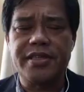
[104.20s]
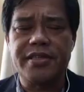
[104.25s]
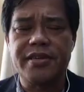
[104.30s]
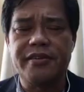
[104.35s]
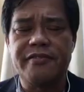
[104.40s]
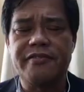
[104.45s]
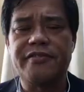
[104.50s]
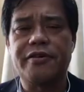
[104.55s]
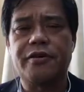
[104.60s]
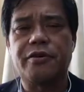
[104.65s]
a
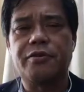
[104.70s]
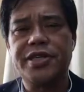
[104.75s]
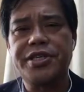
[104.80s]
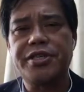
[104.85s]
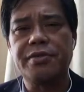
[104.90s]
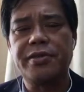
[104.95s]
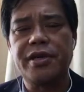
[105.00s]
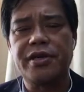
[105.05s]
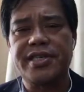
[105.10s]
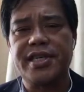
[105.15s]
terrific
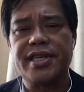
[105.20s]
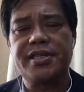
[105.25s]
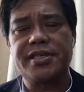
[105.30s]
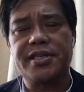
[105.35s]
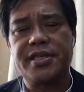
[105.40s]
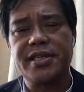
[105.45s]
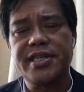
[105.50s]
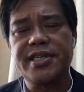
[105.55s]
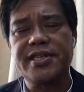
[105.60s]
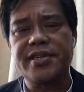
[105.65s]
question, because as
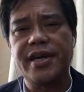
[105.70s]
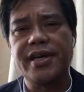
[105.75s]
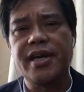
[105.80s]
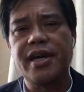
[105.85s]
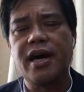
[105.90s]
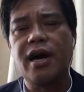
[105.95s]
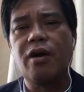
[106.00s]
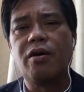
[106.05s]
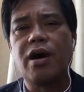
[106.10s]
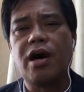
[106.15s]
it is right
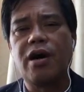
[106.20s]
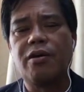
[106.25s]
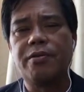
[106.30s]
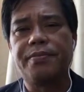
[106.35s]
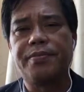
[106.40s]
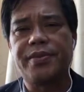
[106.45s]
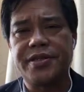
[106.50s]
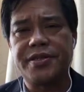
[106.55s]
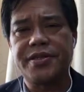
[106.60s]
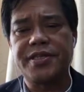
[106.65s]
now, our
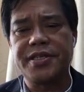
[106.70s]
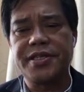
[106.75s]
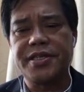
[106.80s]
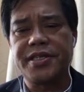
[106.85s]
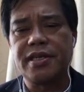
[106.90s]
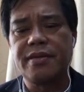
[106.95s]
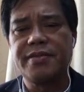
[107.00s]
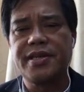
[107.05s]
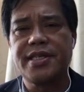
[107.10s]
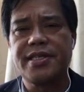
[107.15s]
prison
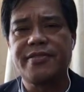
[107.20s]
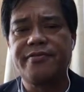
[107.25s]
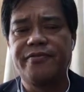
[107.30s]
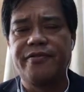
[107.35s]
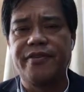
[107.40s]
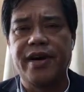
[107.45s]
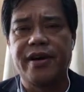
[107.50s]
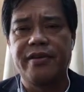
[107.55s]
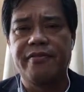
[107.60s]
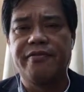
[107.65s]
system is
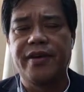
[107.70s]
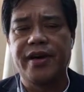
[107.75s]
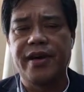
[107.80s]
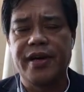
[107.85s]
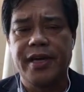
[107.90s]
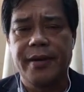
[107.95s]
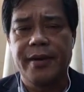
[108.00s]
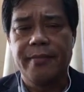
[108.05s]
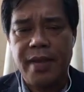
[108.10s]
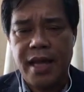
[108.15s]
very,
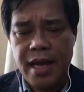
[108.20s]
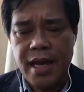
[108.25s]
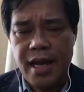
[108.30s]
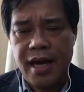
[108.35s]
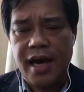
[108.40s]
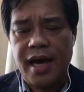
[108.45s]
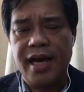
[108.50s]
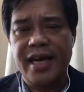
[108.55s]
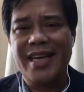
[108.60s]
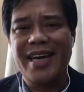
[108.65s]
very
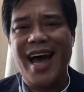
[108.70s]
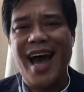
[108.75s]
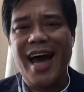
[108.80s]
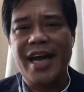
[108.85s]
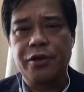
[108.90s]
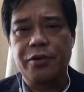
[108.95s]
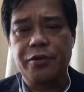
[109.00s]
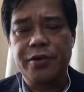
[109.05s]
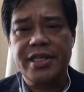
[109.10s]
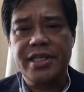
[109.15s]

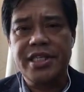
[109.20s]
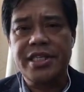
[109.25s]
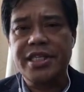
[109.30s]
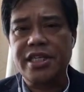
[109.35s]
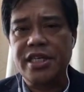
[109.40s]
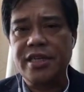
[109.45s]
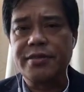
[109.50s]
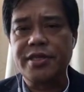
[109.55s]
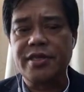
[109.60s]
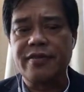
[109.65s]
inadequate in
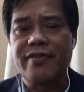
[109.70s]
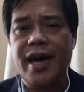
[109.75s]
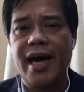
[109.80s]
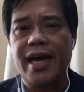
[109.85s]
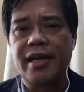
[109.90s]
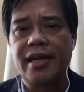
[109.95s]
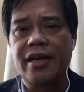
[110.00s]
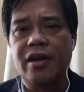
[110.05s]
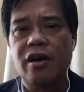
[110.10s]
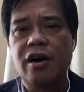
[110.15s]
terms of
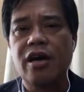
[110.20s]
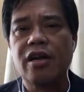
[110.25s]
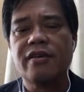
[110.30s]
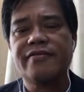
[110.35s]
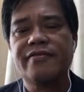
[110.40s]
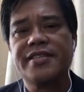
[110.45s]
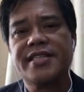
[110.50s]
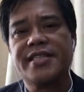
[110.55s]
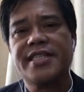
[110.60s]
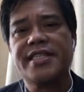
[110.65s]
handling all of
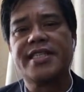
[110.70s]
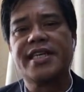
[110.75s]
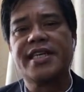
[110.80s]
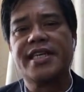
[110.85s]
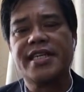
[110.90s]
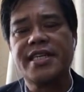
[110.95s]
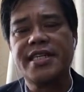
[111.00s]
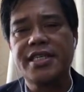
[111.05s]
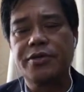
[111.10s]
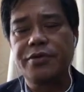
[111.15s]
these
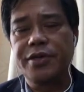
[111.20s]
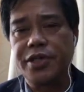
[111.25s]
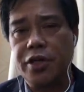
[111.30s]
detainees. We're